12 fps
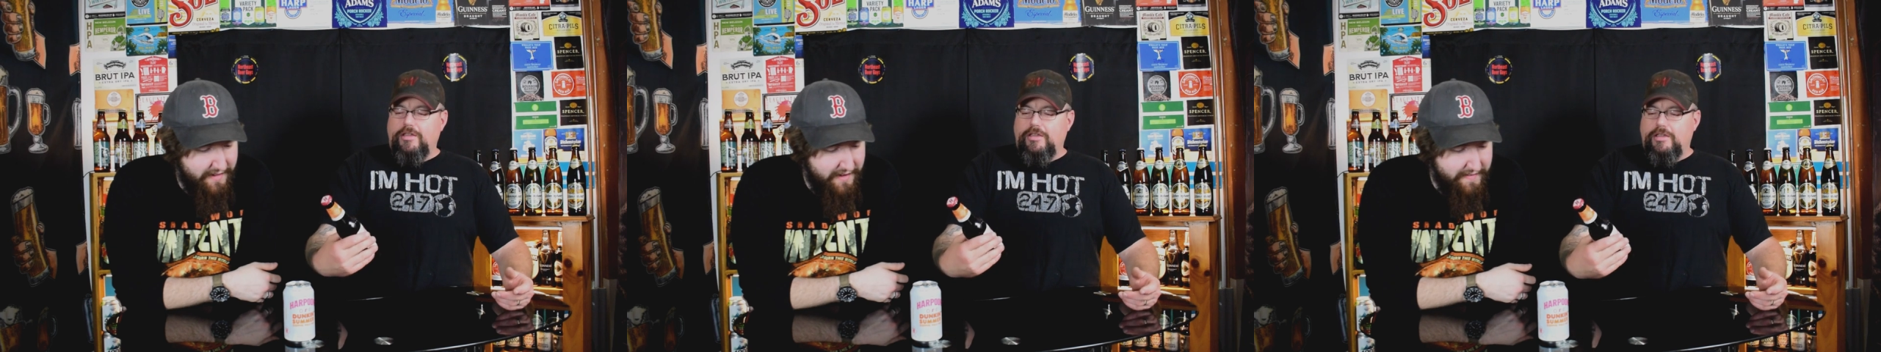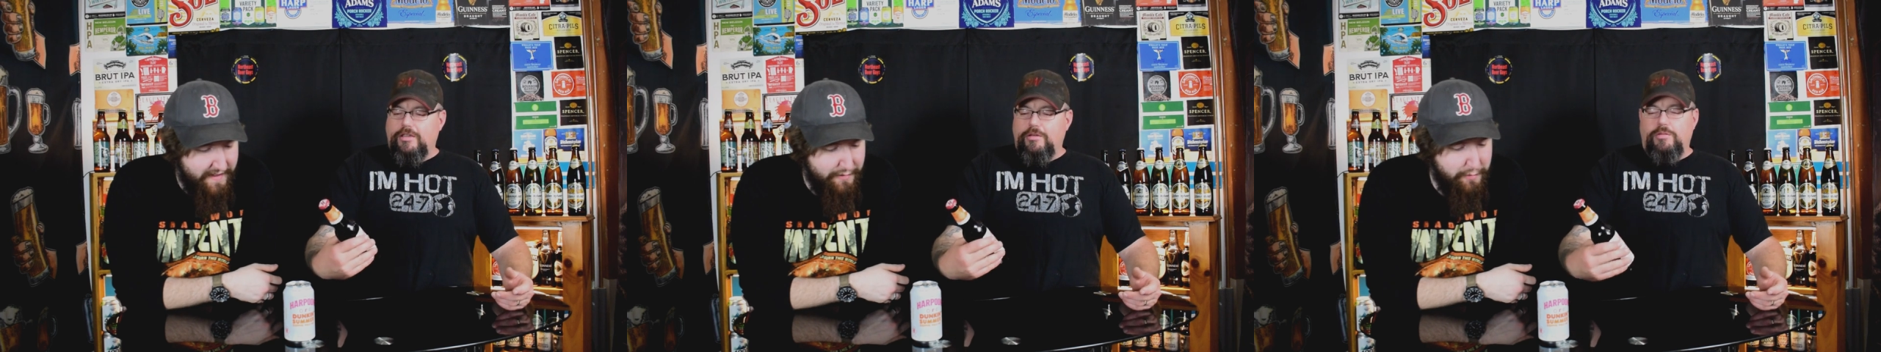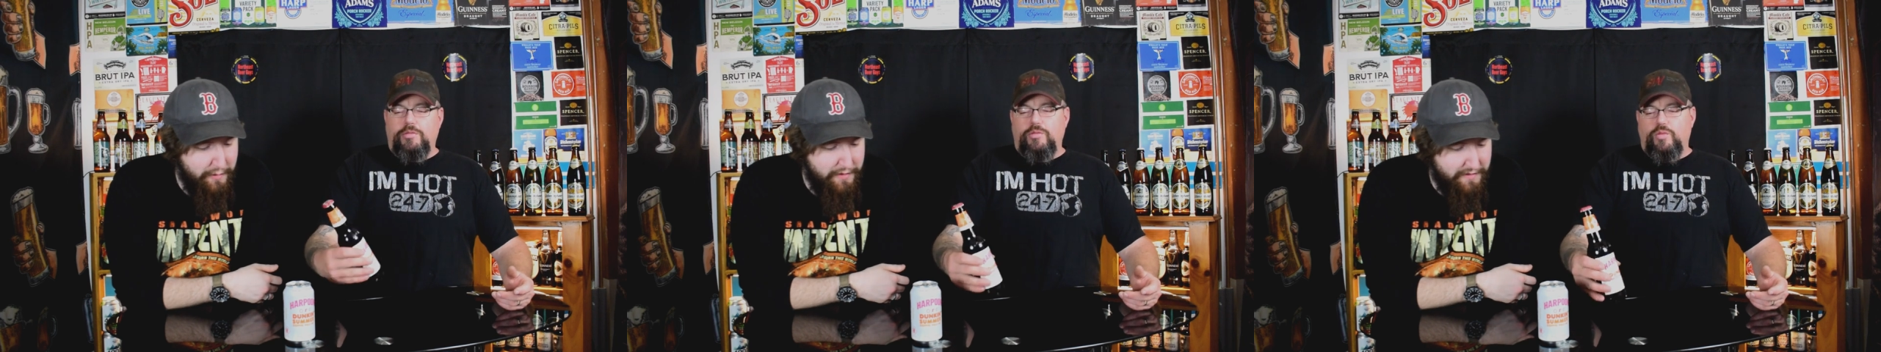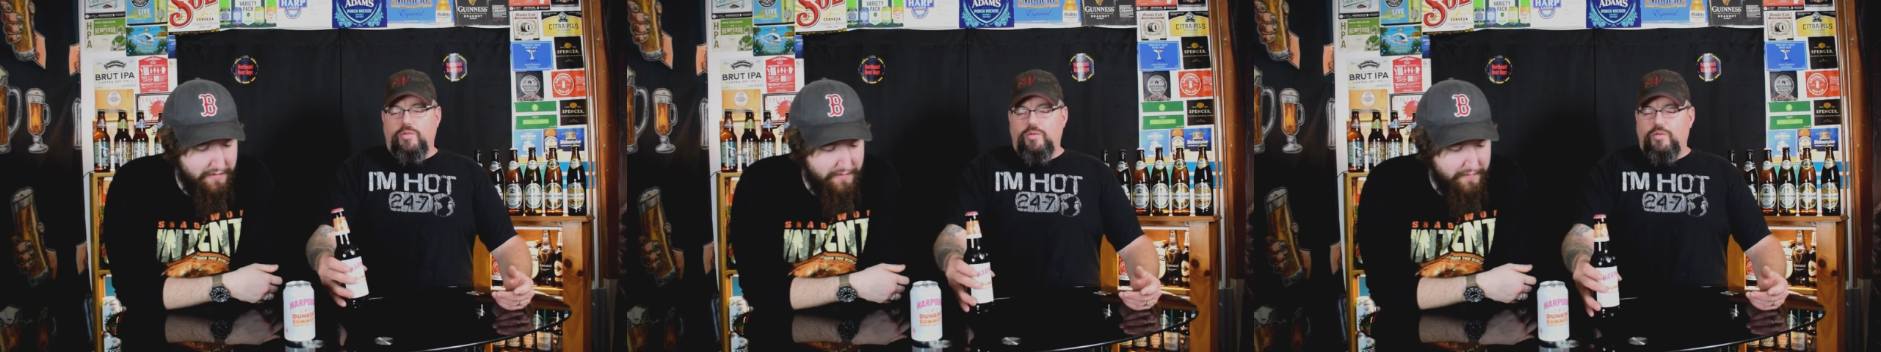Speaker 1: That's
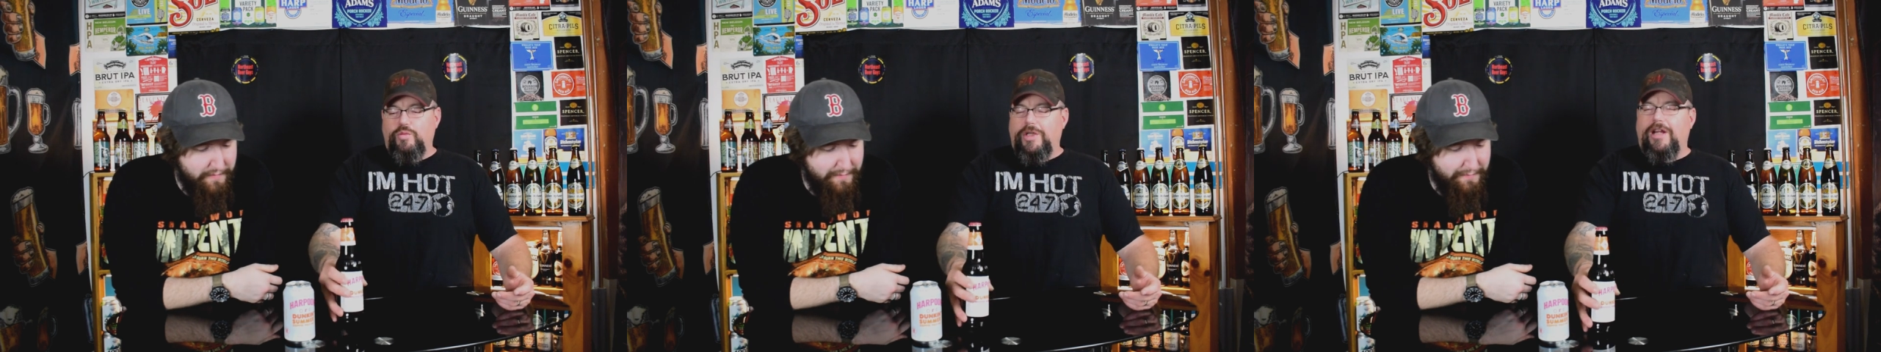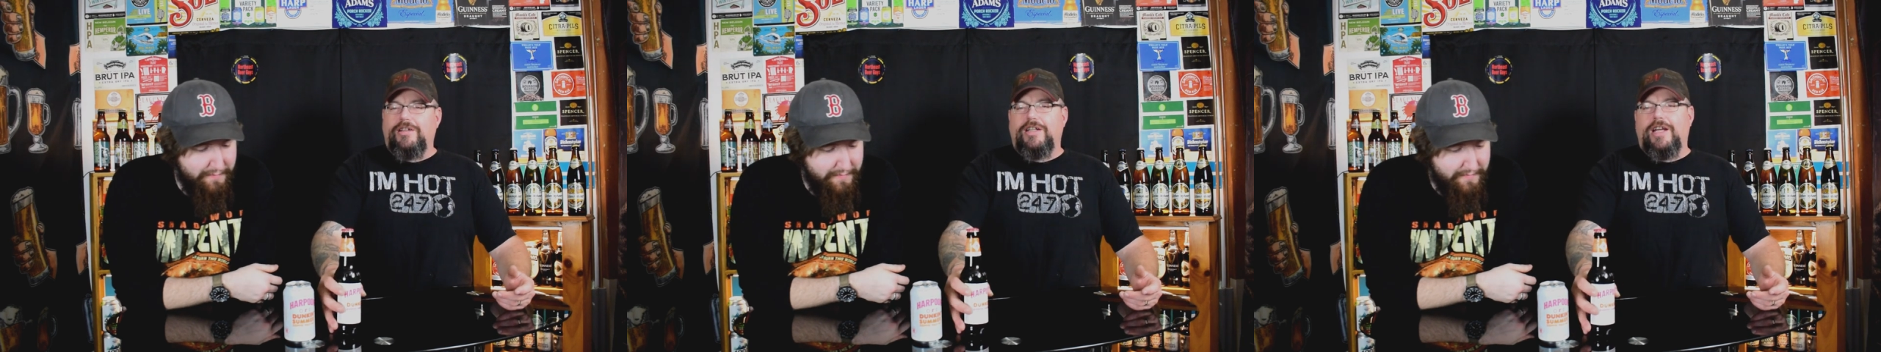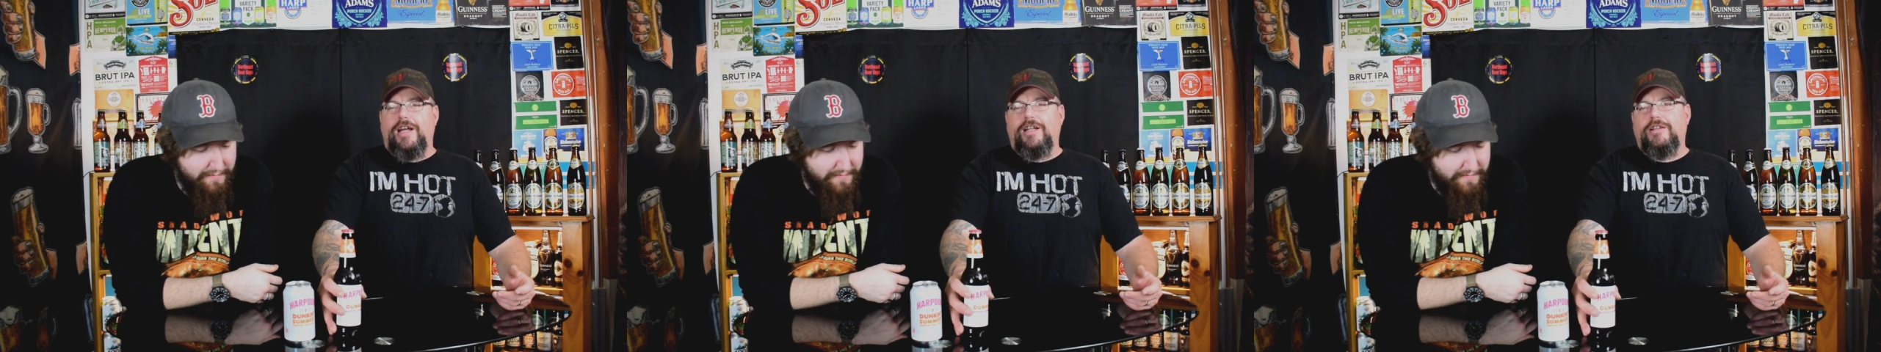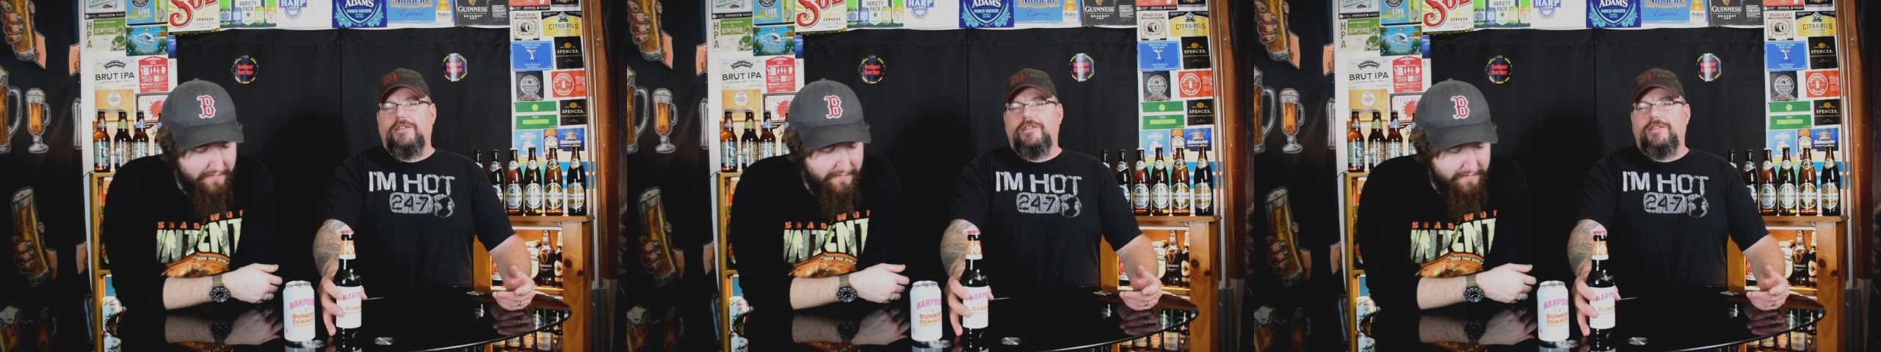what we had to kind
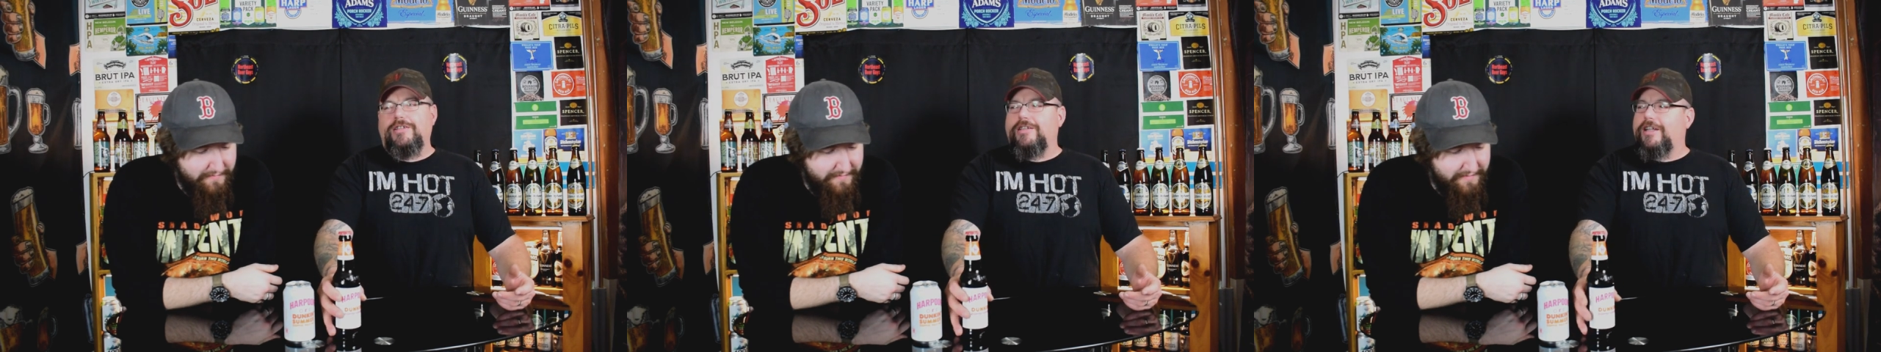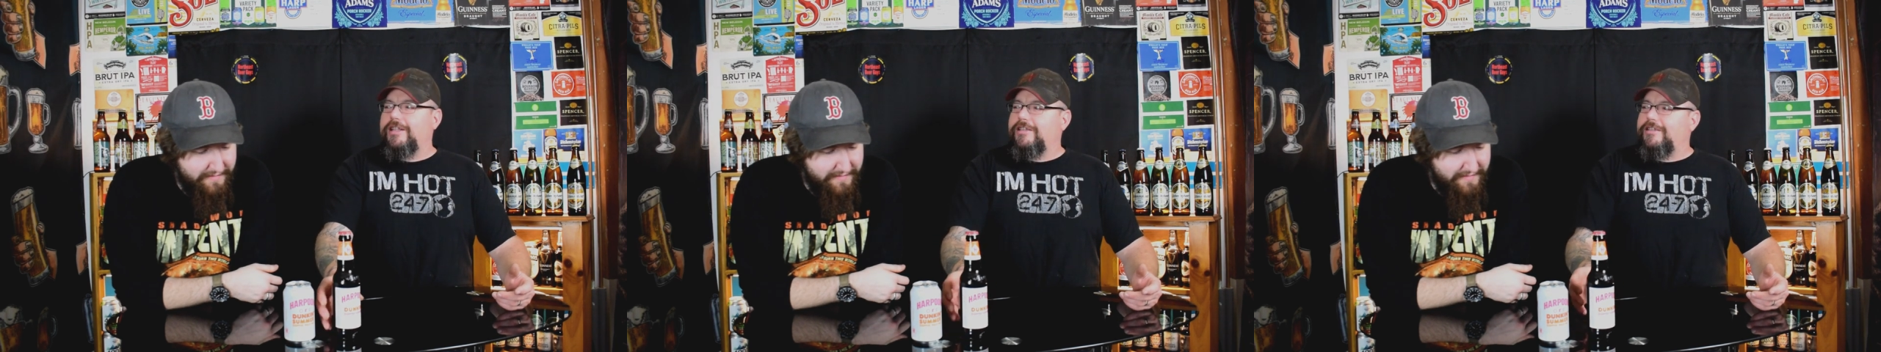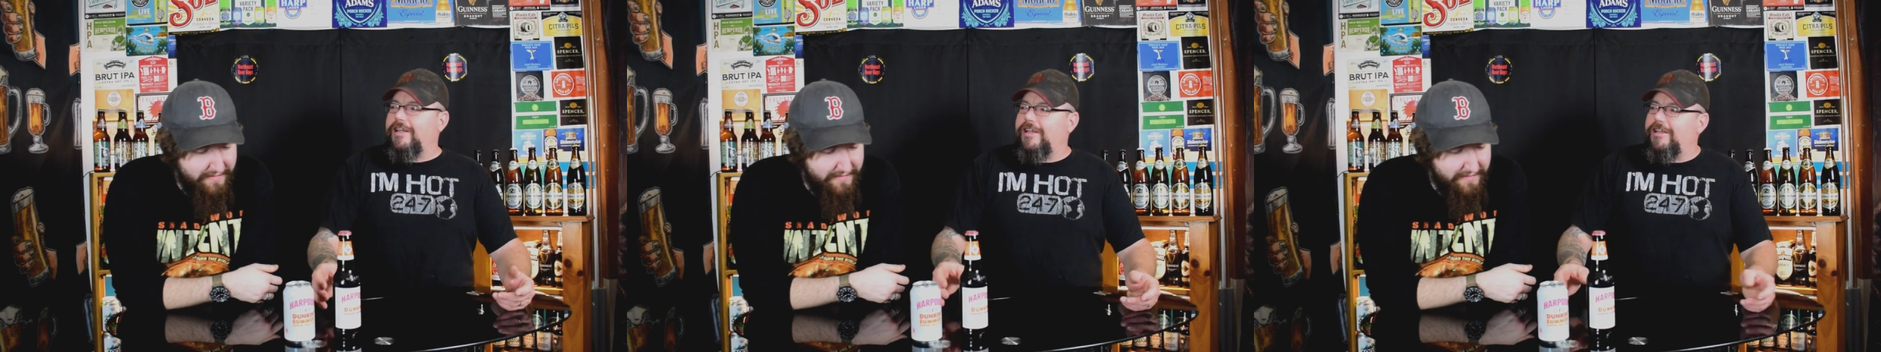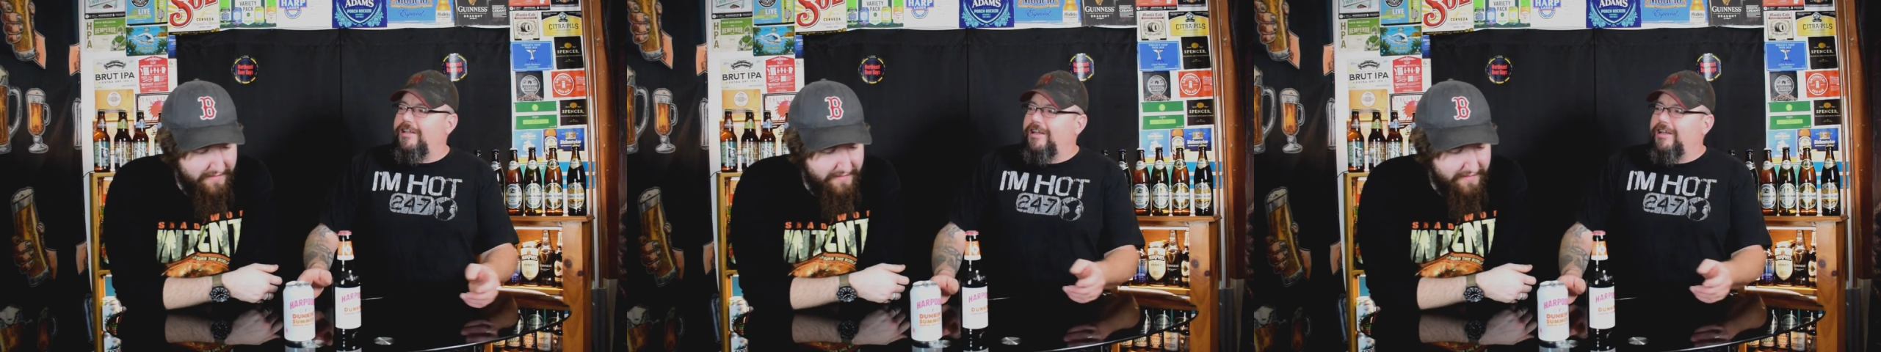of like say,